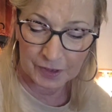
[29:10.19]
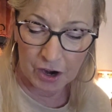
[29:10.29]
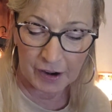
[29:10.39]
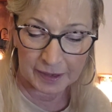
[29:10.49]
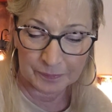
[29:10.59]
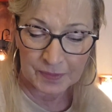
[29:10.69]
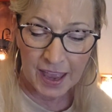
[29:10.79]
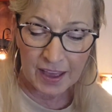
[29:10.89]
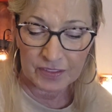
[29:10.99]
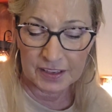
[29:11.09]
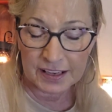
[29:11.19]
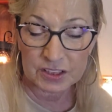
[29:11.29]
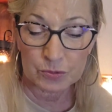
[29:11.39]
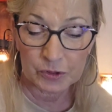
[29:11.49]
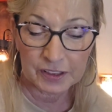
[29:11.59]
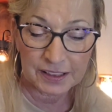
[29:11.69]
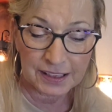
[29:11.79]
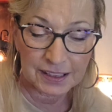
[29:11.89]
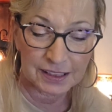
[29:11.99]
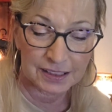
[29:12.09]
All right. The next one
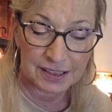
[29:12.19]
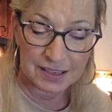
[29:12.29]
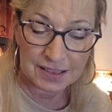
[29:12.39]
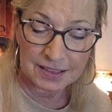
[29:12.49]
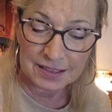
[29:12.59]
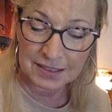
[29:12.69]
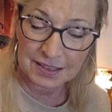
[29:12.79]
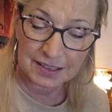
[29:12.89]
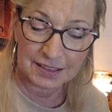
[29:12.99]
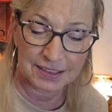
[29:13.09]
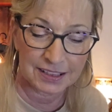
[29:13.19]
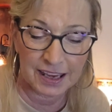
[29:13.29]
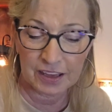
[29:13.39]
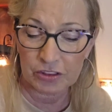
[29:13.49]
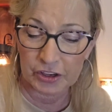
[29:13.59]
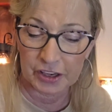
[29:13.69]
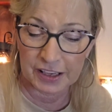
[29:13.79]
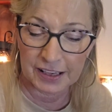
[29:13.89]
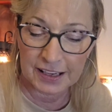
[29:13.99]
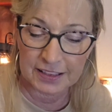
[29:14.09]
is day
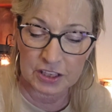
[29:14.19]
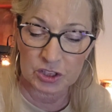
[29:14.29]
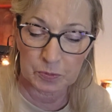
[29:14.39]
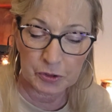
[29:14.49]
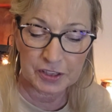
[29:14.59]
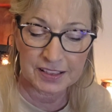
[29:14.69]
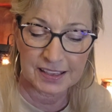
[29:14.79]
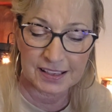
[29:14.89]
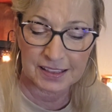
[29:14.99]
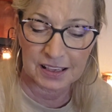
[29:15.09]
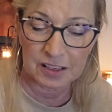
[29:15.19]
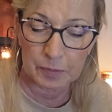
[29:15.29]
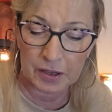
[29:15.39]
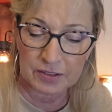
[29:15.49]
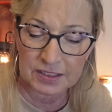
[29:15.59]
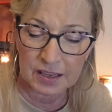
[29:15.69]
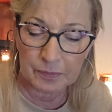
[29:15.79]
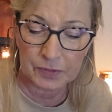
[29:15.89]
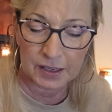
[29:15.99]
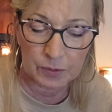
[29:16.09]
30. It's spooky season. Melt
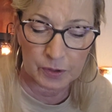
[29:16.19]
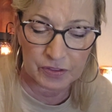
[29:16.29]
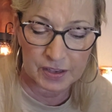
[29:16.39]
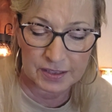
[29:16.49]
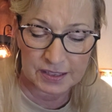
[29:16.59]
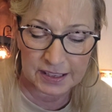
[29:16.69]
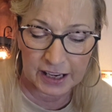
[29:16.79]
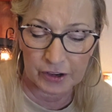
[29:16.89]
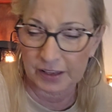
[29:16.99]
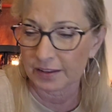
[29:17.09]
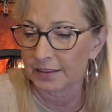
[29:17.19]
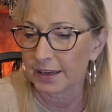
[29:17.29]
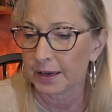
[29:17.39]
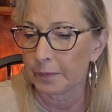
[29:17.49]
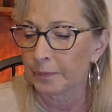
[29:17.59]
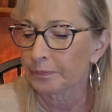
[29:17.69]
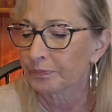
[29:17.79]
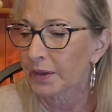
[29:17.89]
something with a scary theme.